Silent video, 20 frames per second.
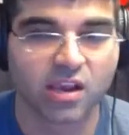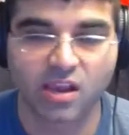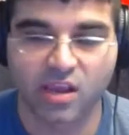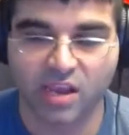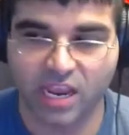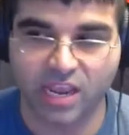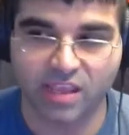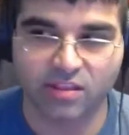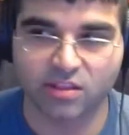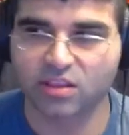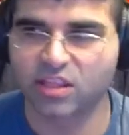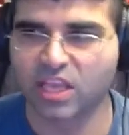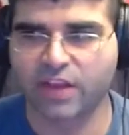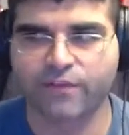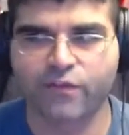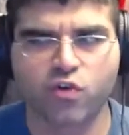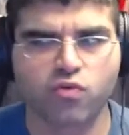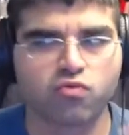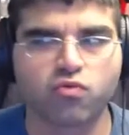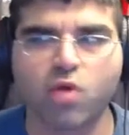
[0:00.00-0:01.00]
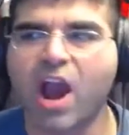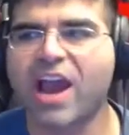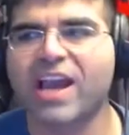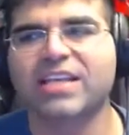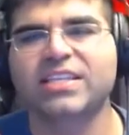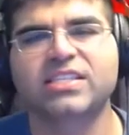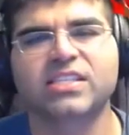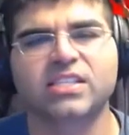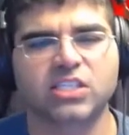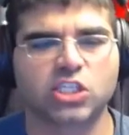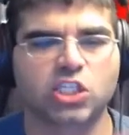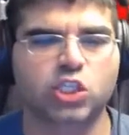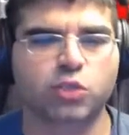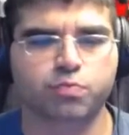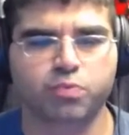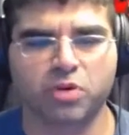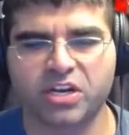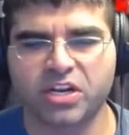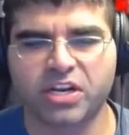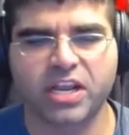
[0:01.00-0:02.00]
in Verizon and
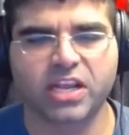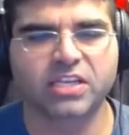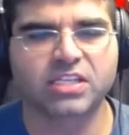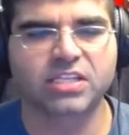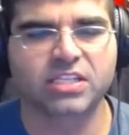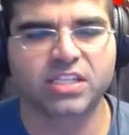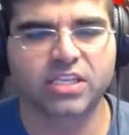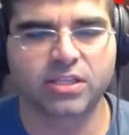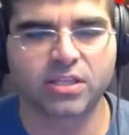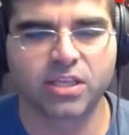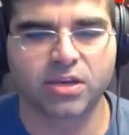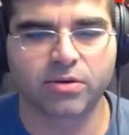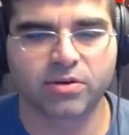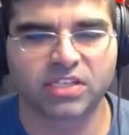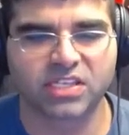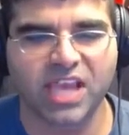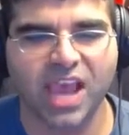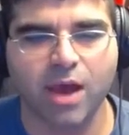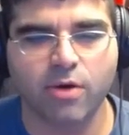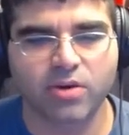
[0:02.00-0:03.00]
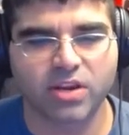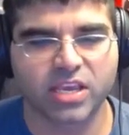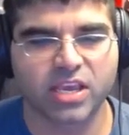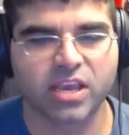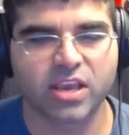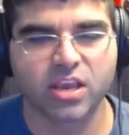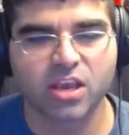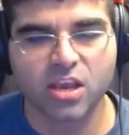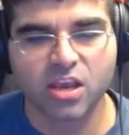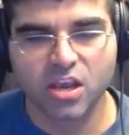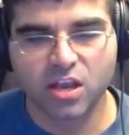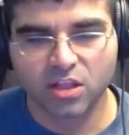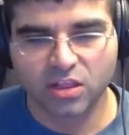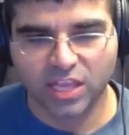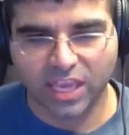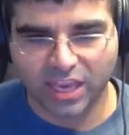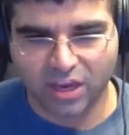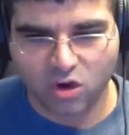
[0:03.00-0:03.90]
Sprint and AT&T, they were touting it like